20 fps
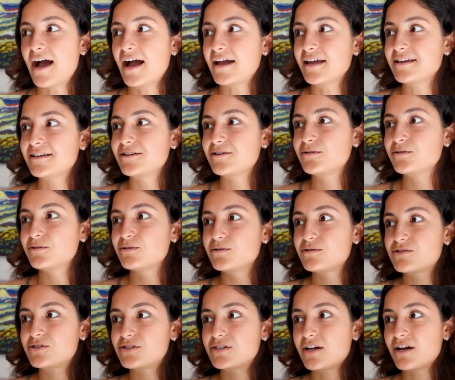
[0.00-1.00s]
I
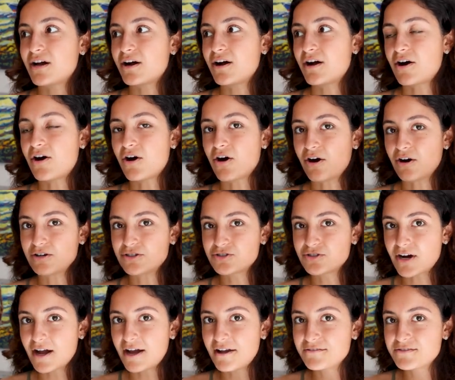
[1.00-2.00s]
used hard
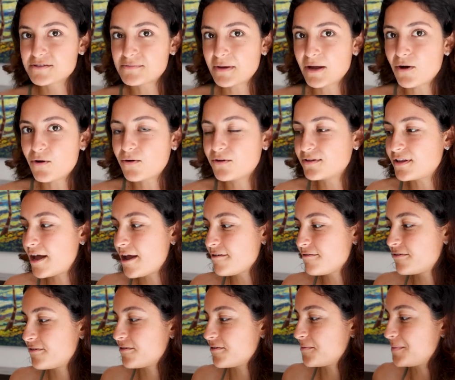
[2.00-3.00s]
drives my whole
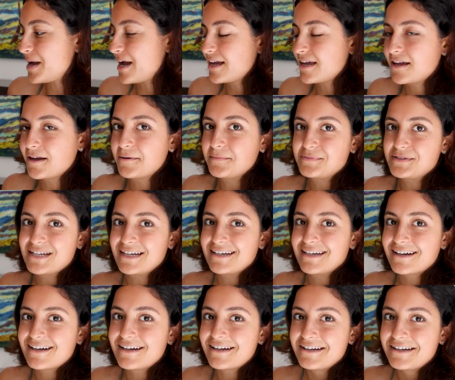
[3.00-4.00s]
life for backing up
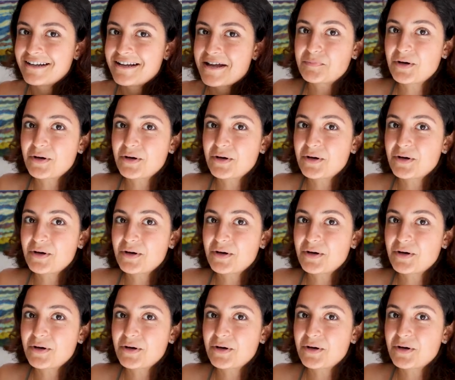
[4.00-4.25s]
data,